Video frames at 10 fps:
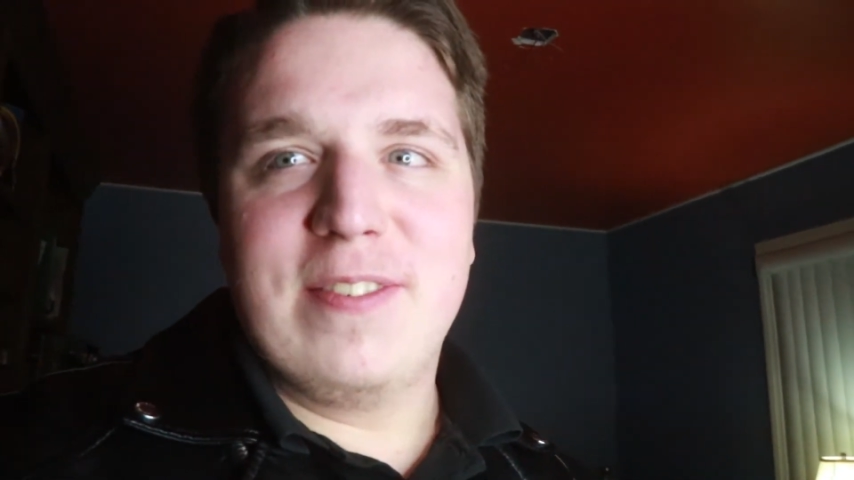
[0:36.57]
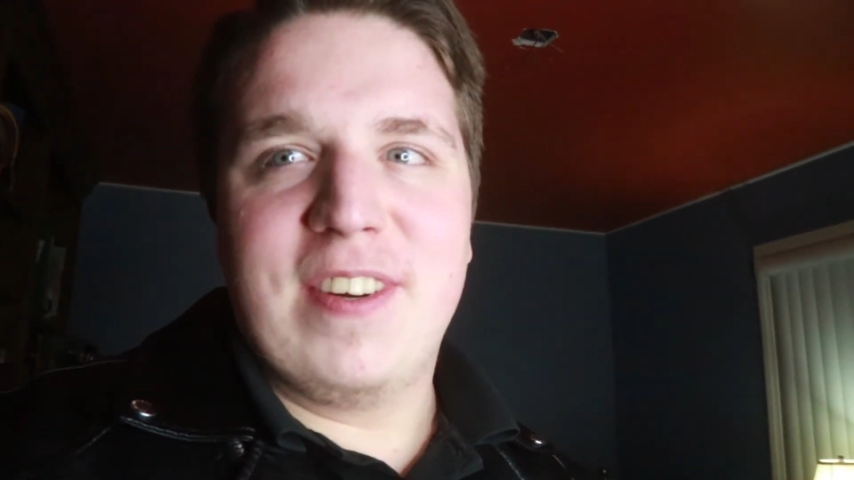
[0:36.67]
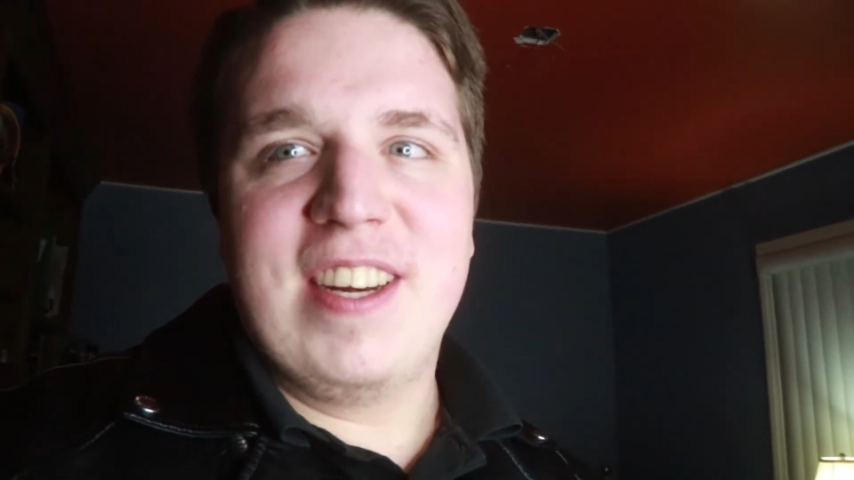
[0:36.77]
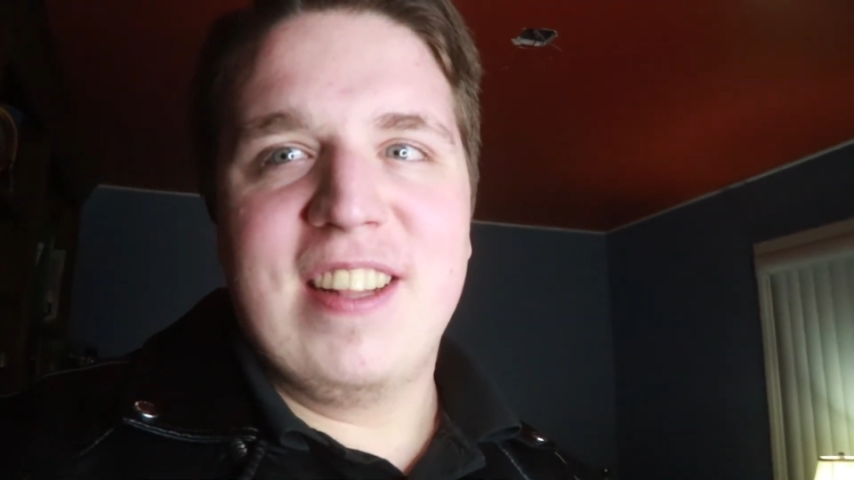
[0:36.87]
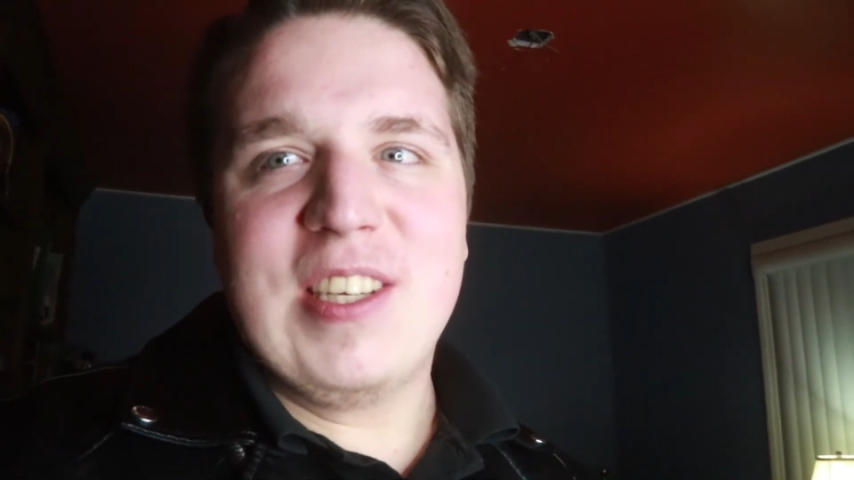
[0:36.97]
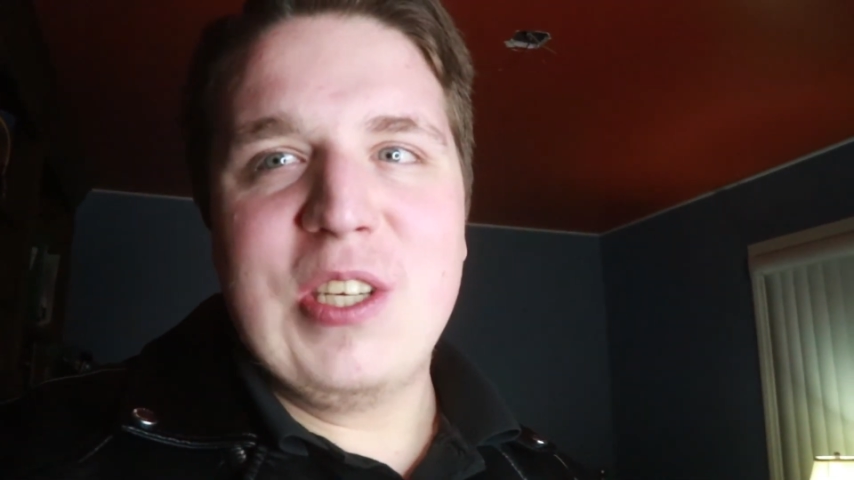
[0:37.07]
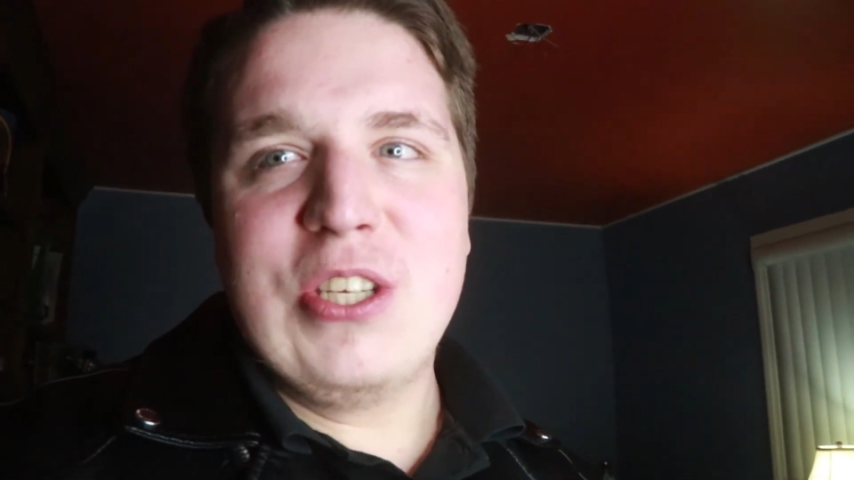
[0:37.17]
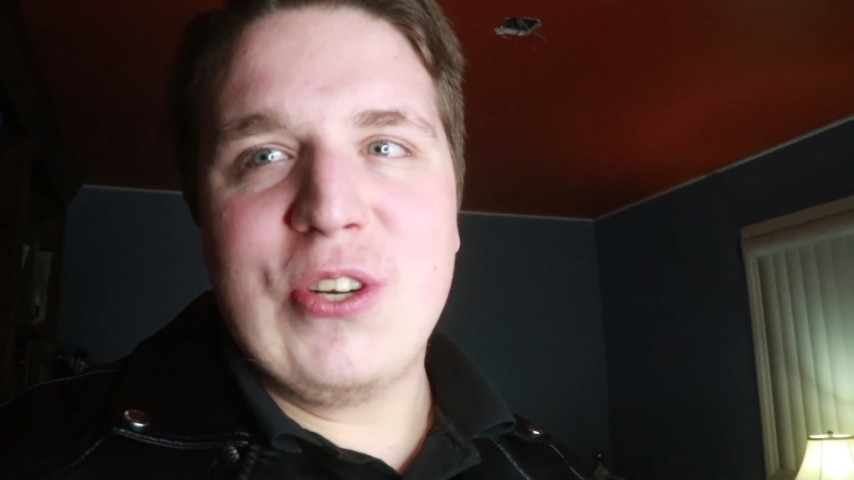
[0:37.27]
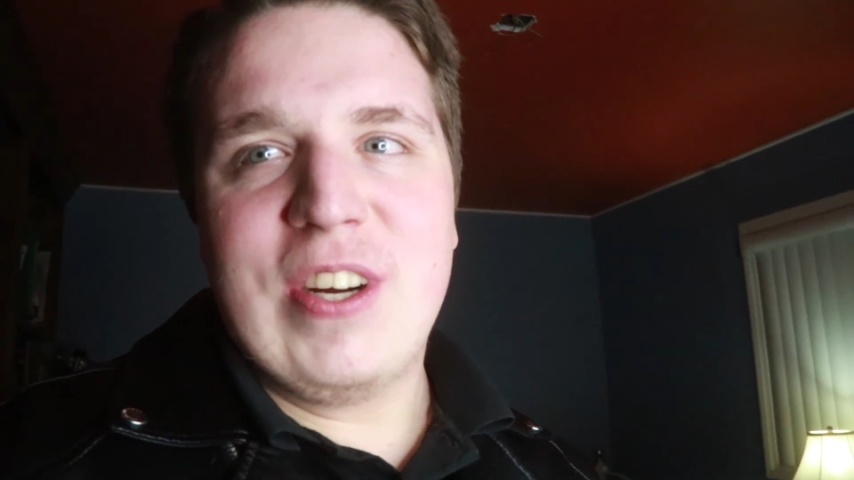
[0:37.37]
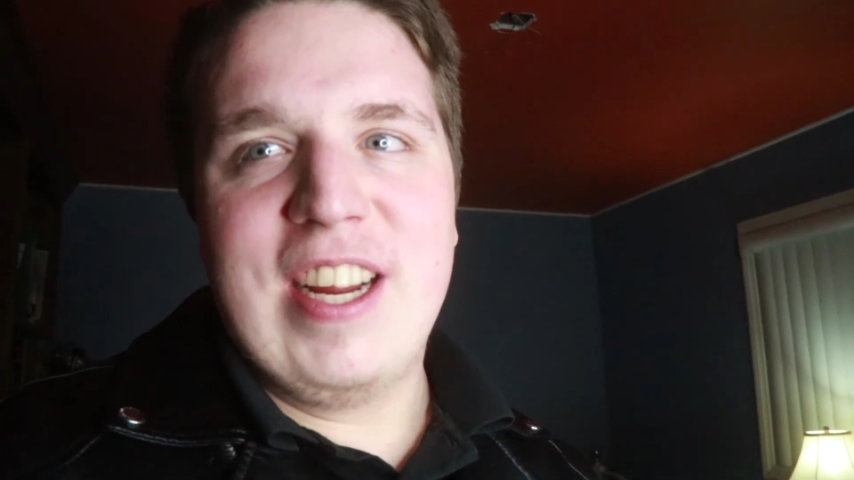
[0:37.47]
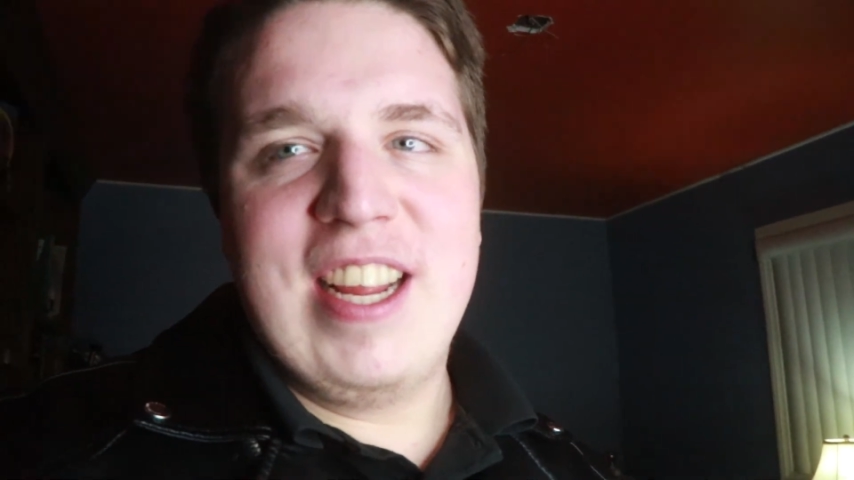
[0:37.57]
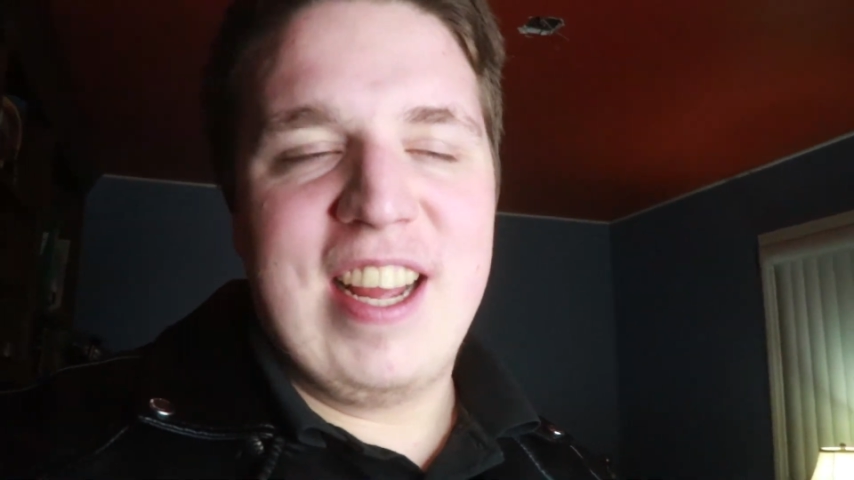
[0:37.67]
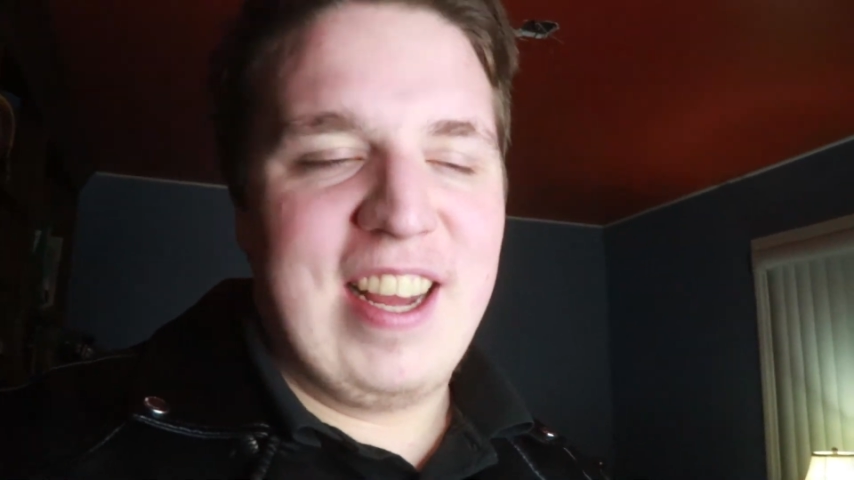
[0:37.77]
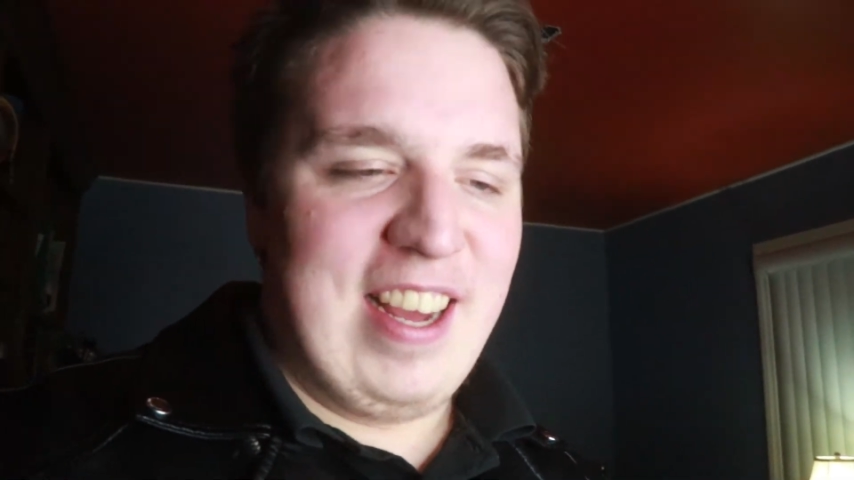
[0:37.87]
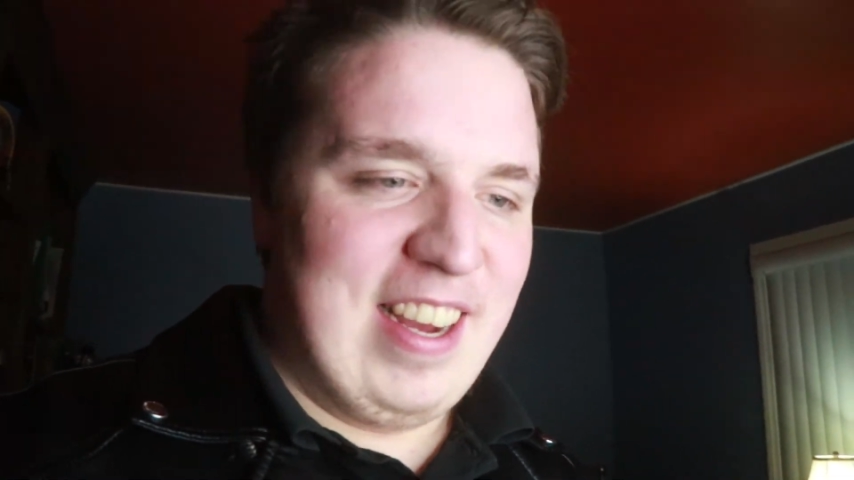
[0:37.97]
funny little story.
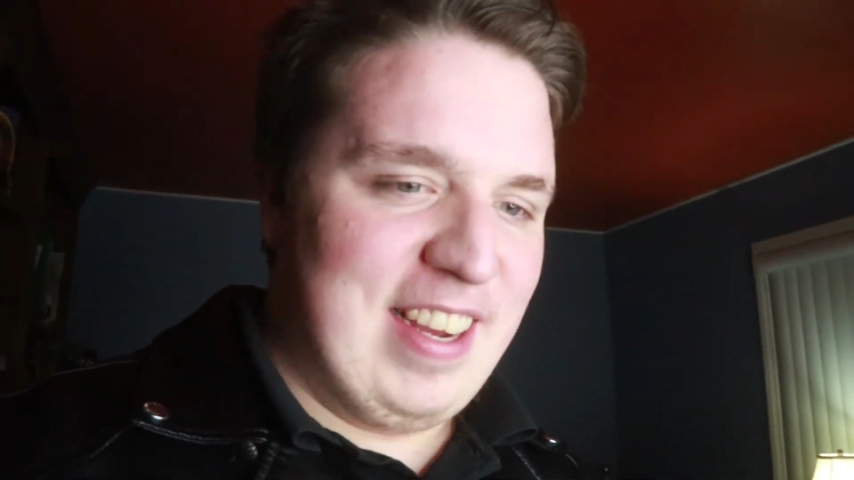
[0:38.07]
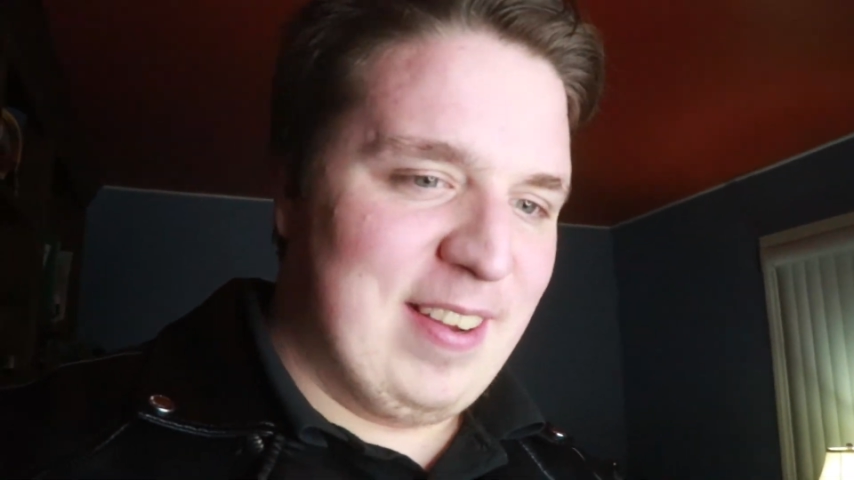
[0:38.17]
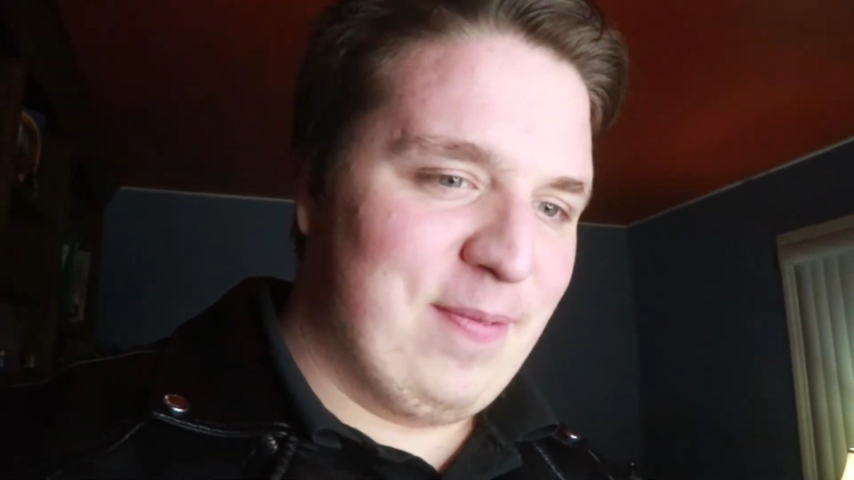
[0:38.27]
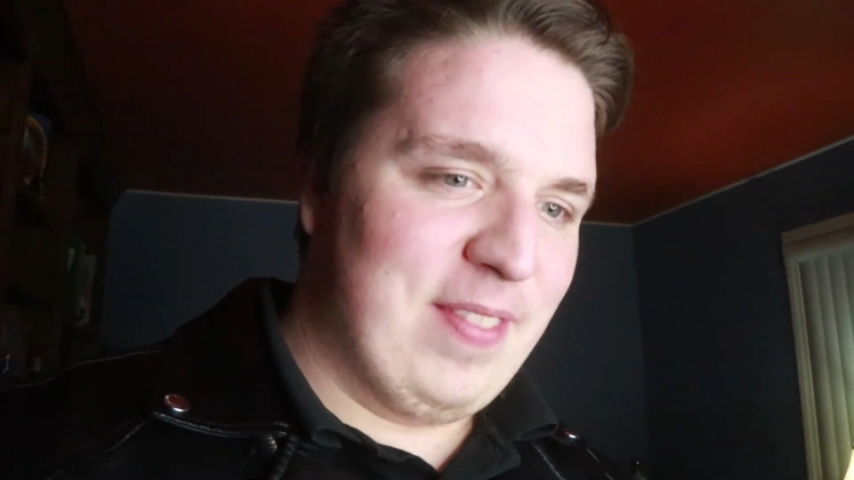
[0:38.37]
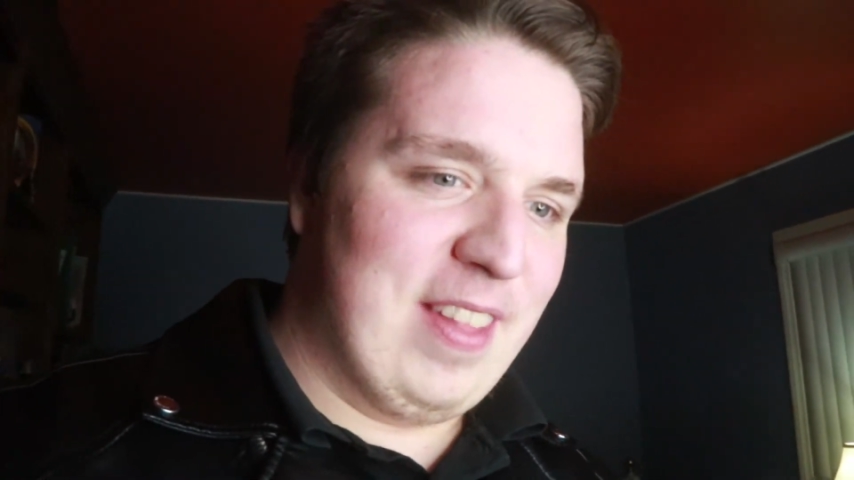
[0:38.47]
Um,